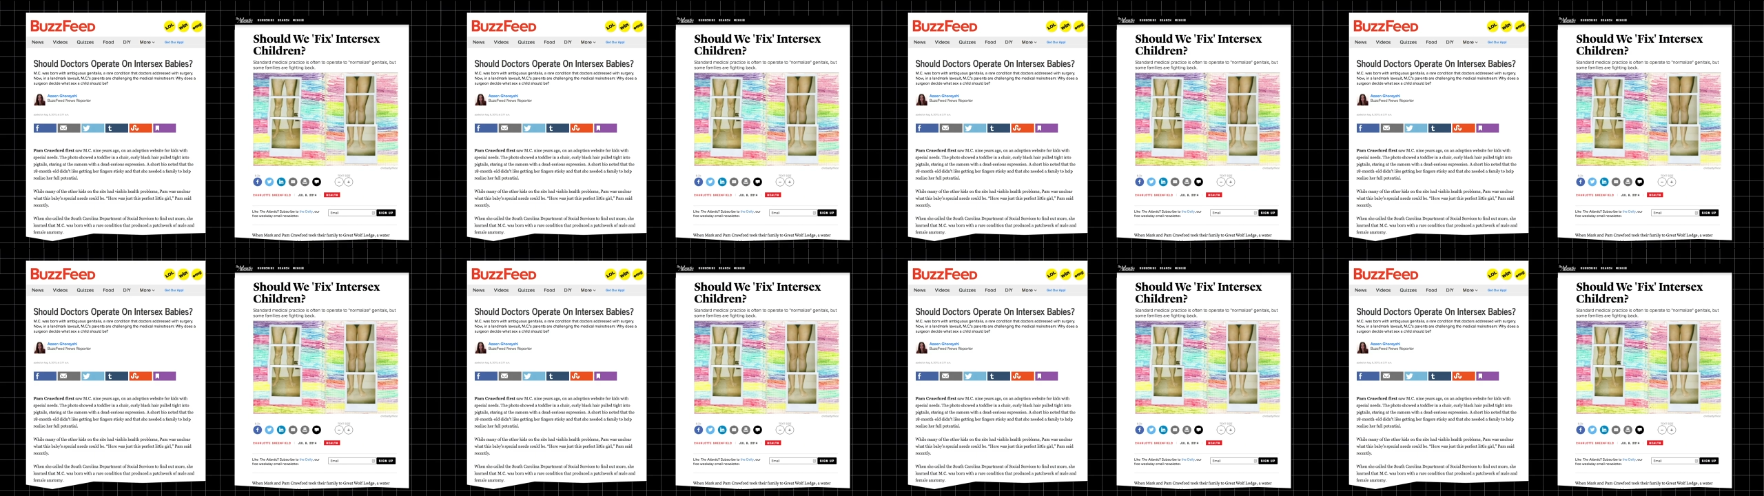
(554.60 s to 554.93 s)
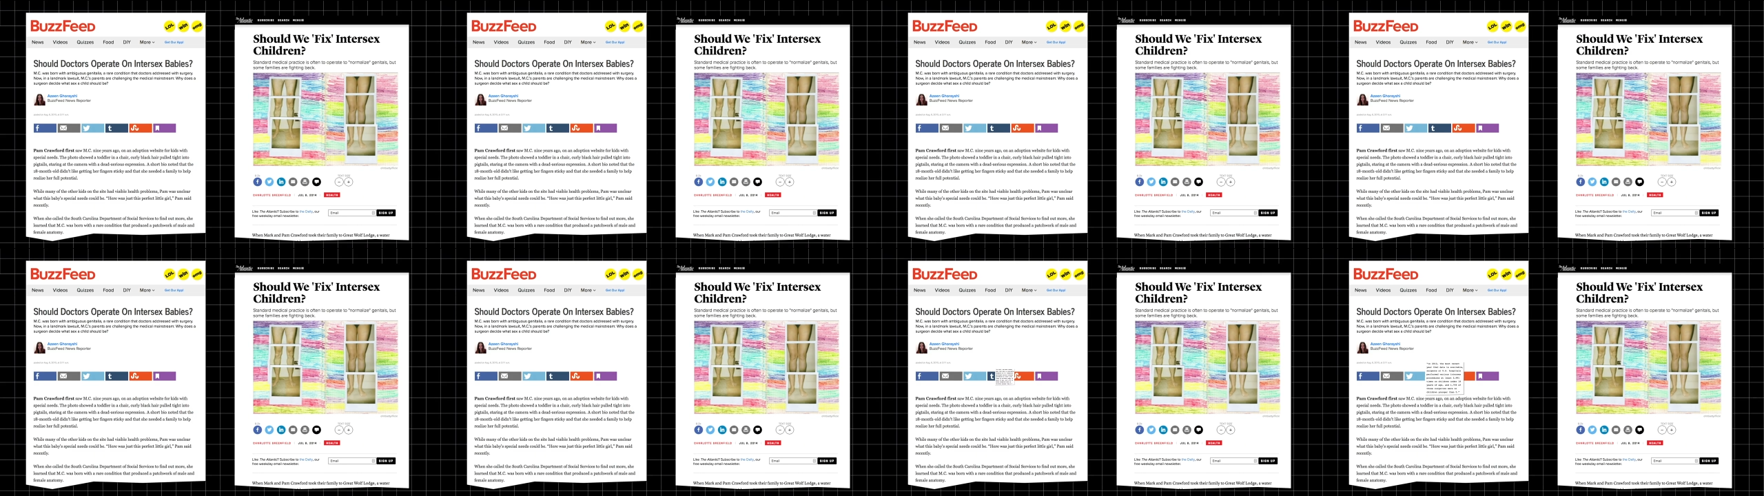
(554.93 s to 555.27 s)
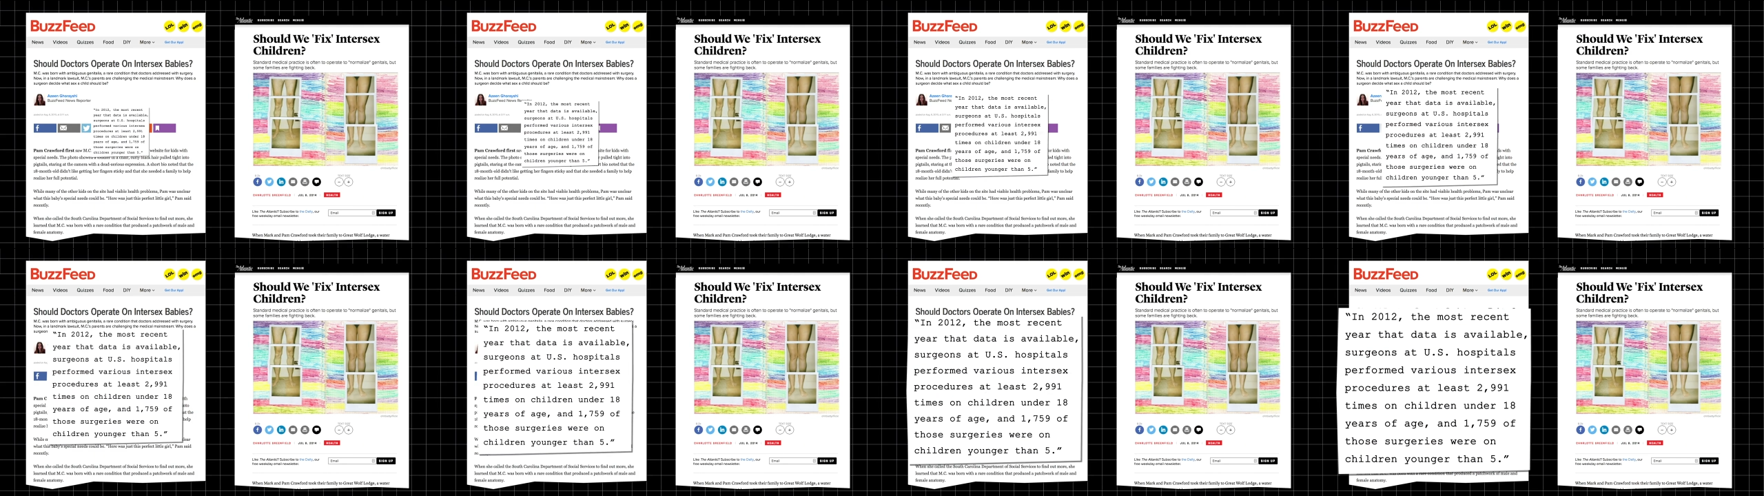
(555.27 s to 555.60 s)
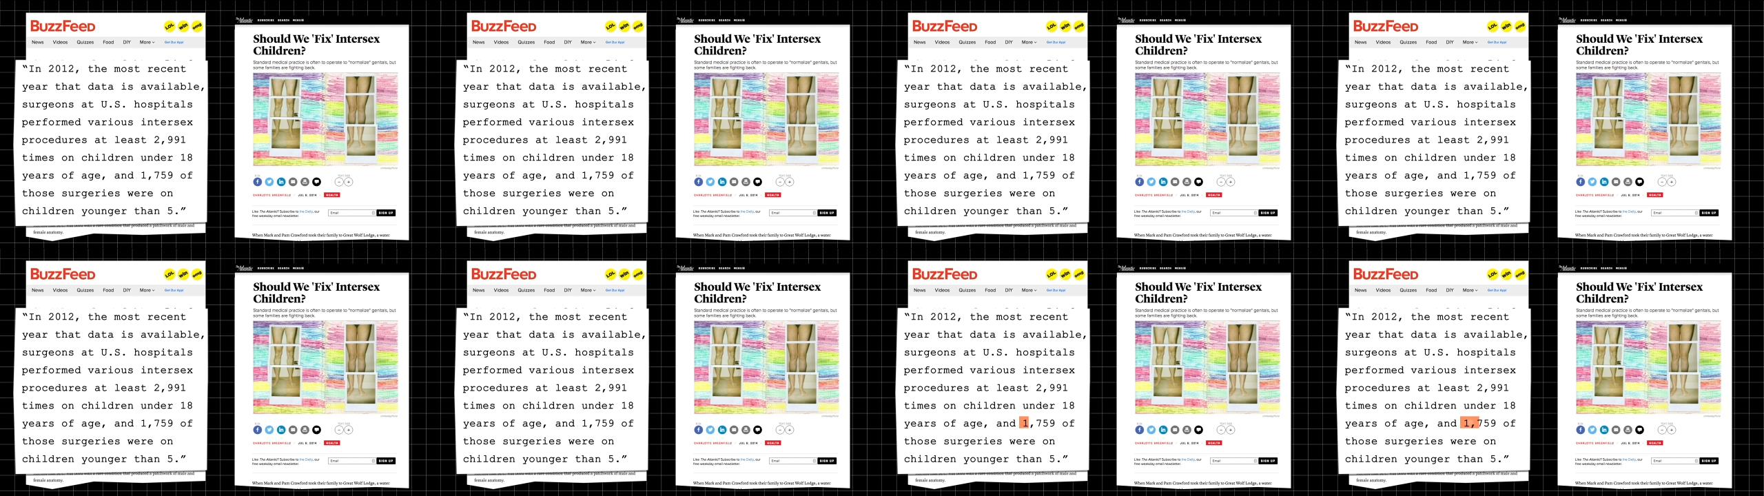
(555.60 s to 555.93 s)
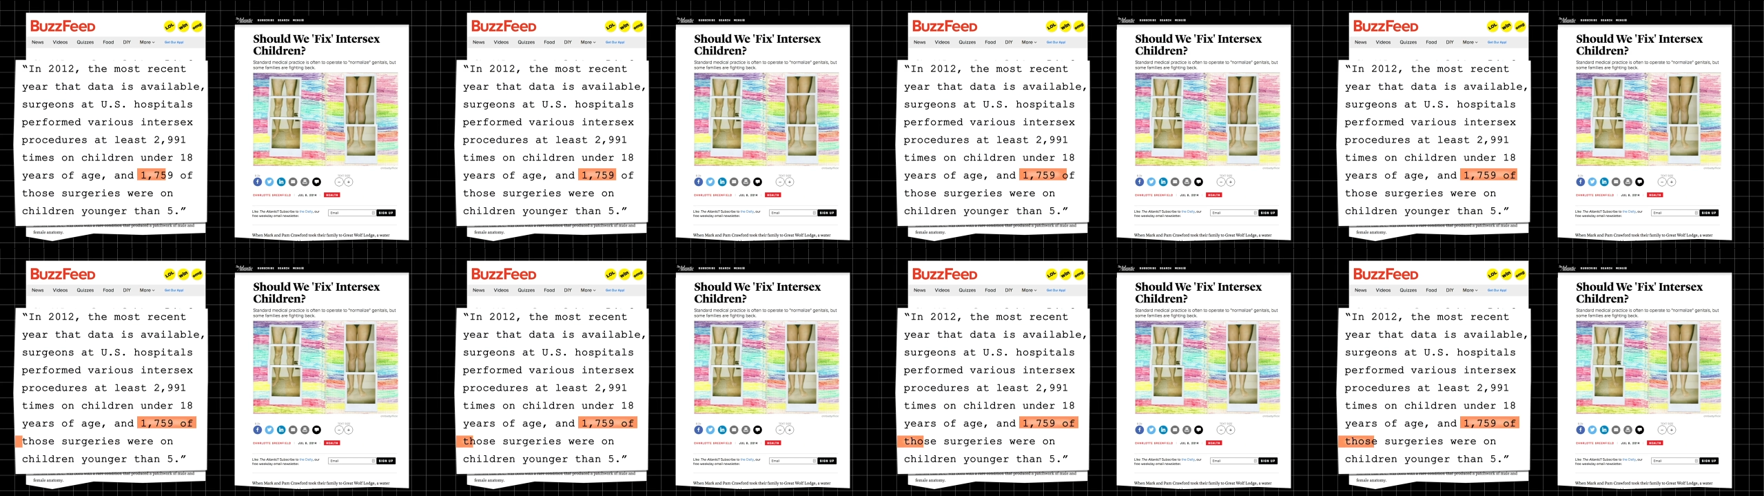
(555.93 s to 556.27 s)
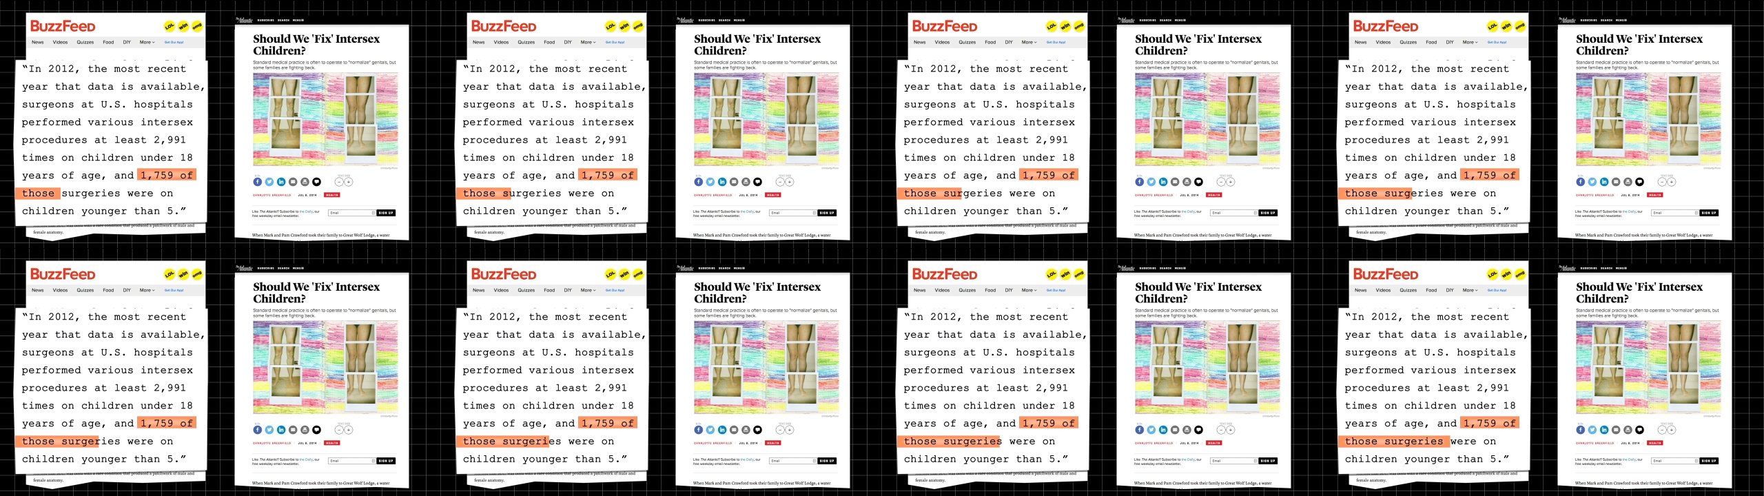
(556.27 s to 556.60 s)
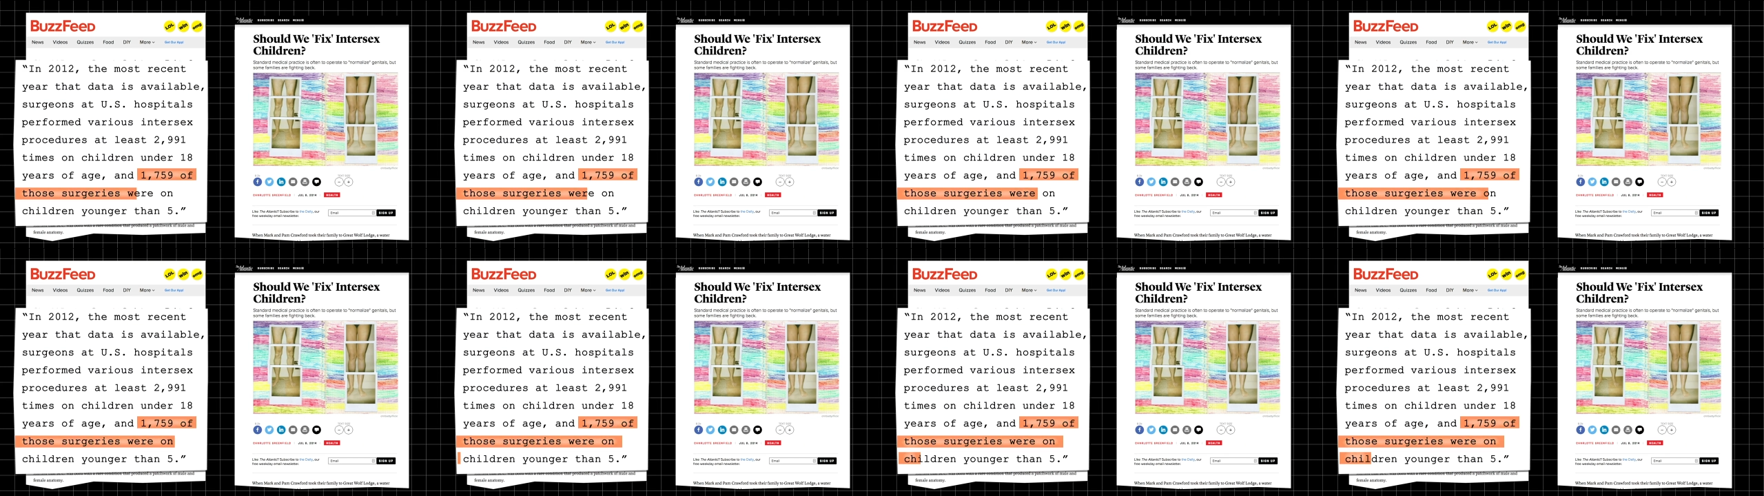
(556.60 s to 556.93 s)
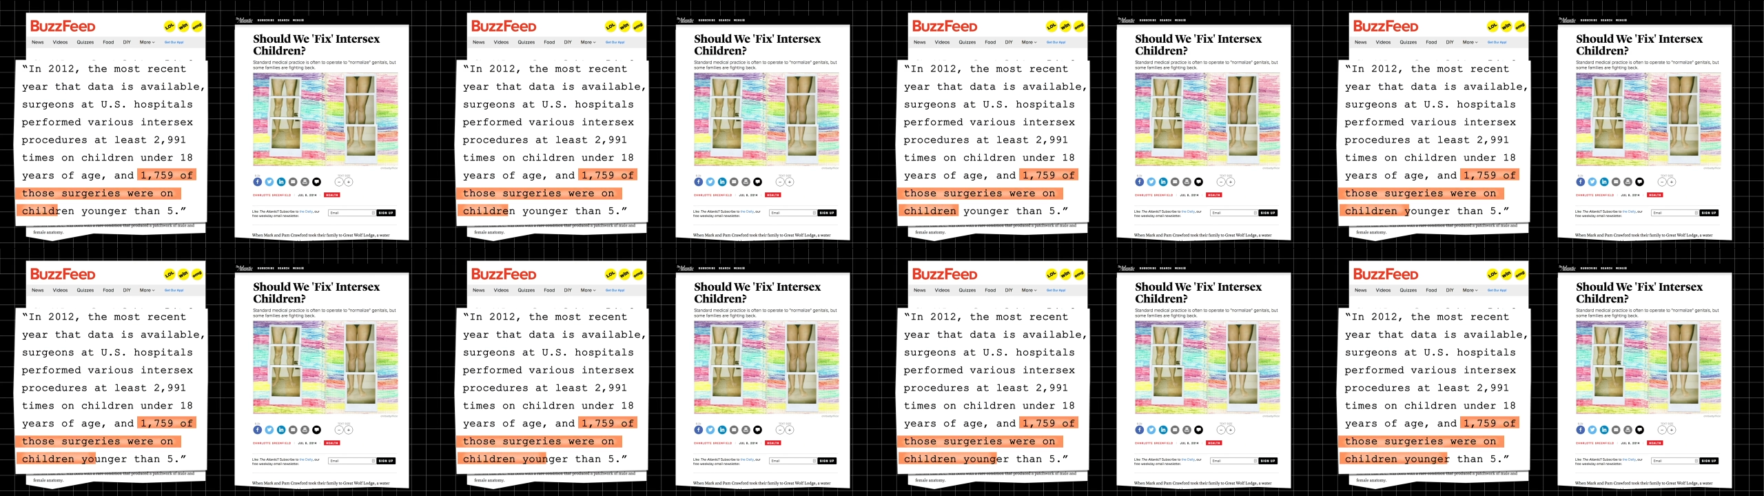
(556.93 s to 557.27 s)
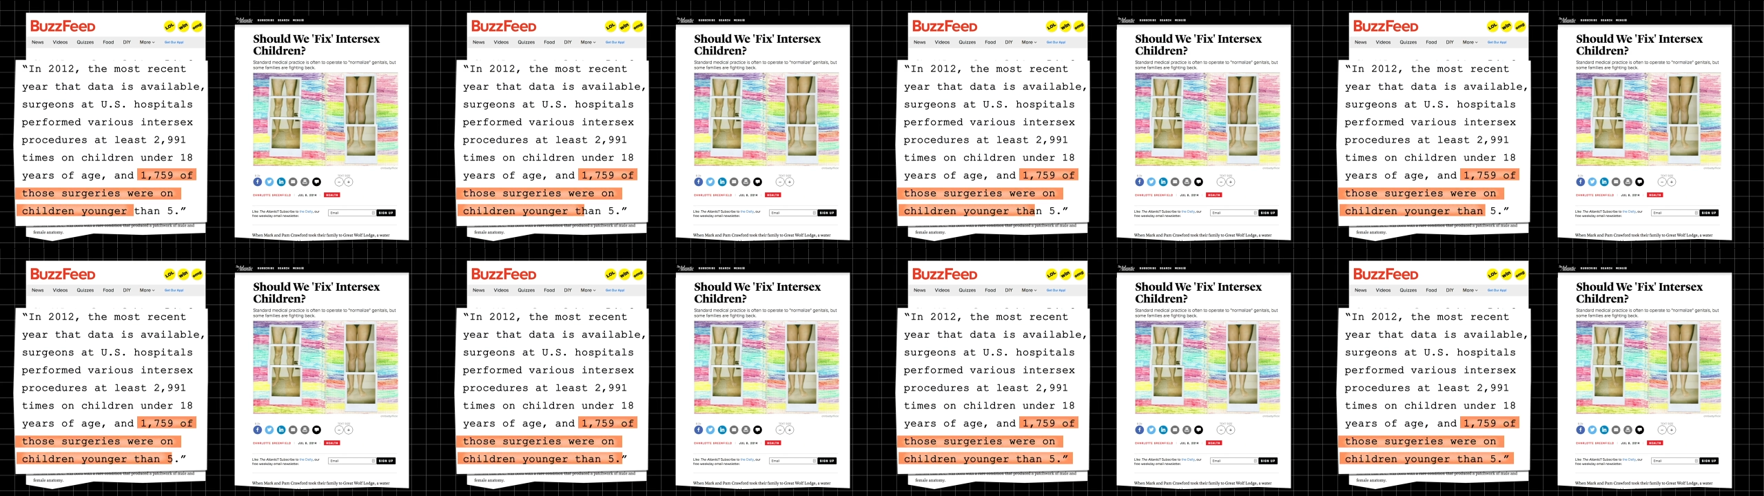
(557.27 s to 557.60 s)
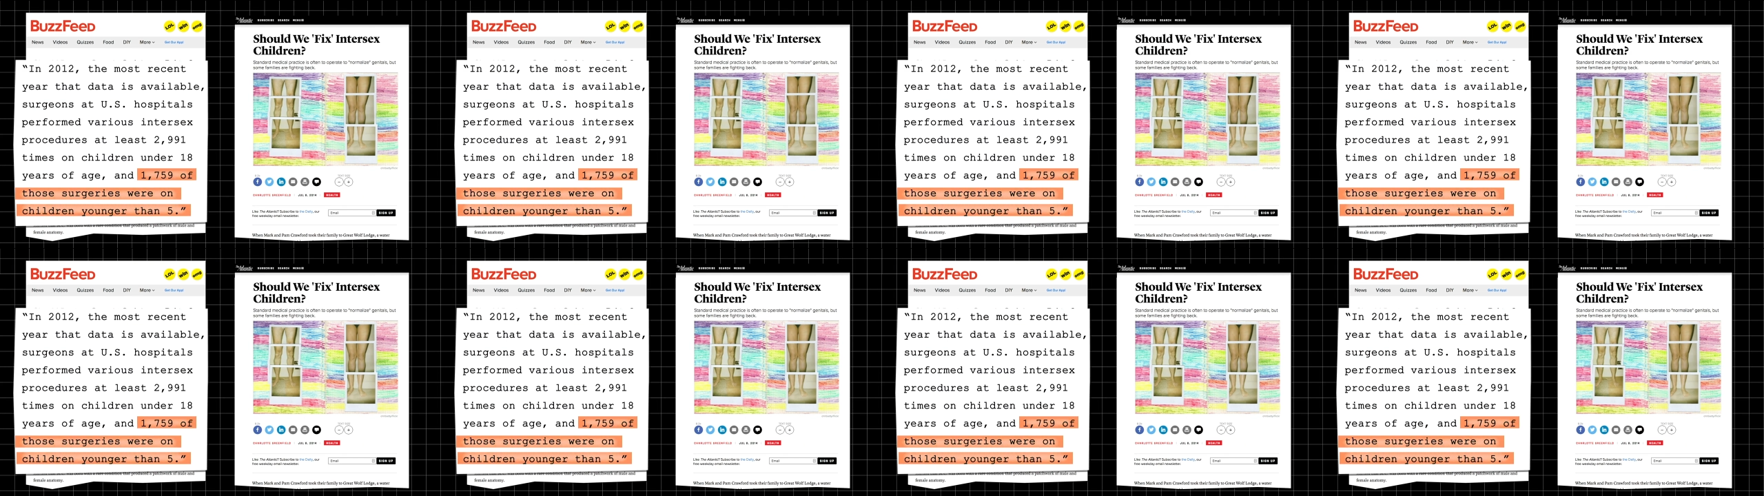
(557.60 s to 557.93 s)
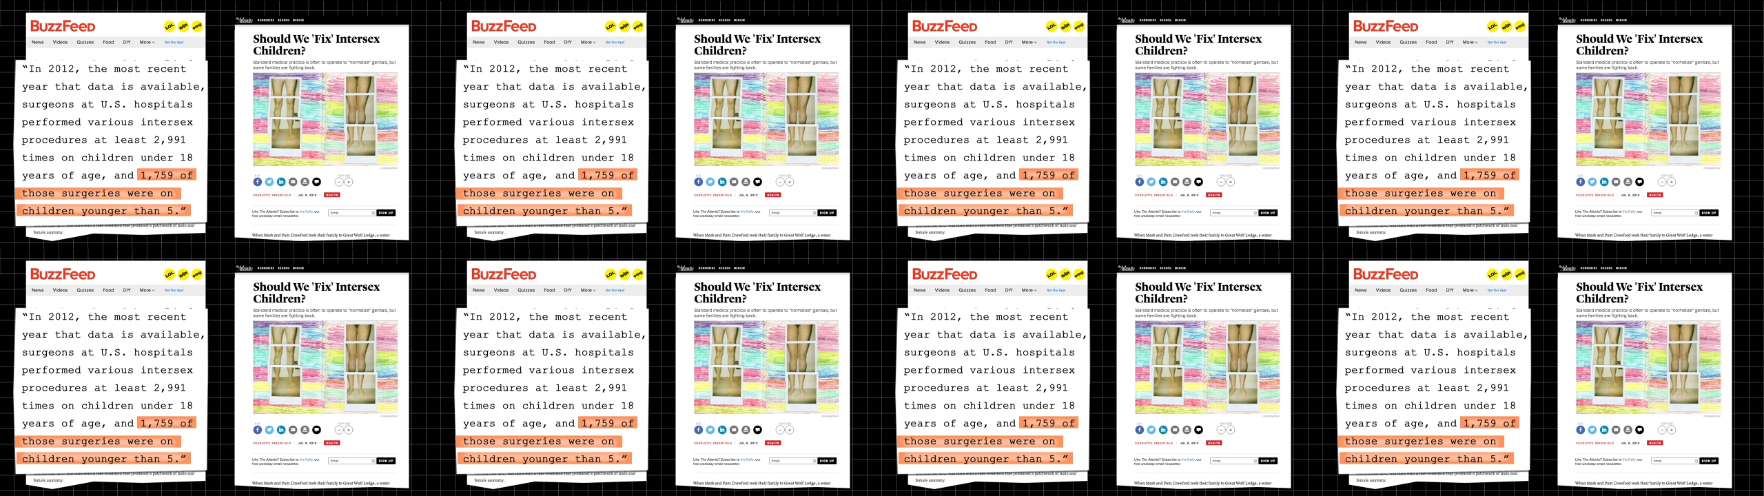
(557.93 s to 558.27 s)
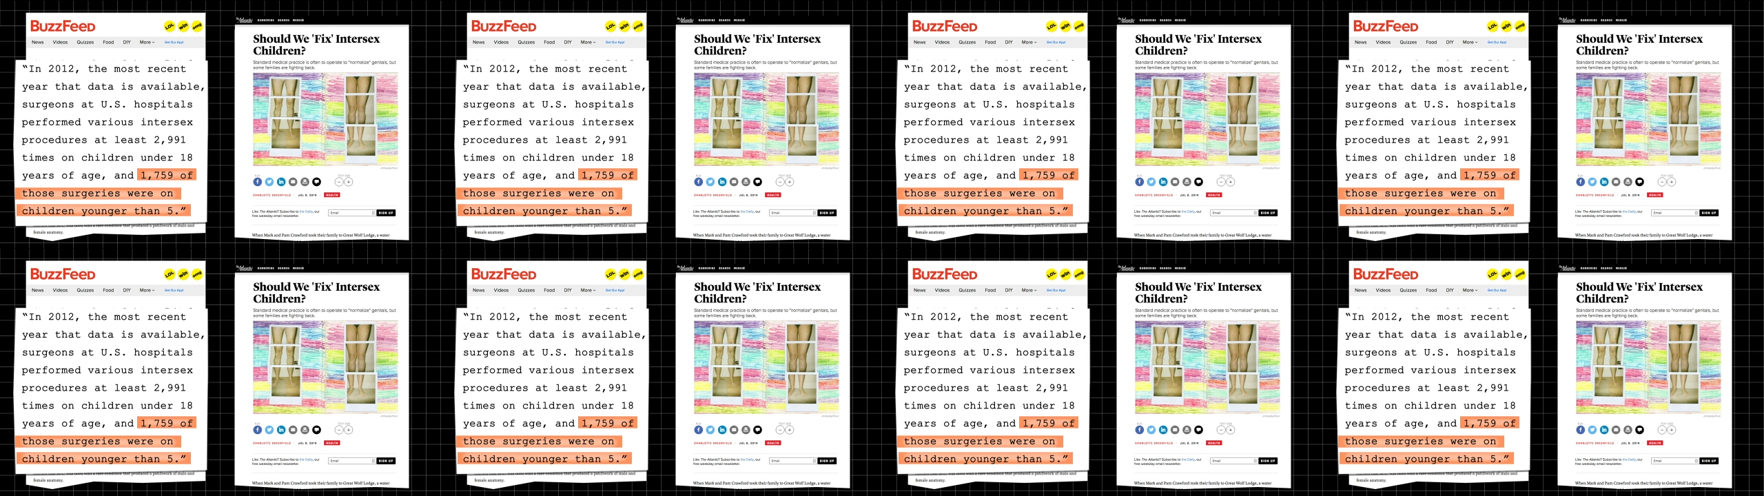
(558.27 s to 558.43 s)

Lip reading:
[unreadable: no face in view]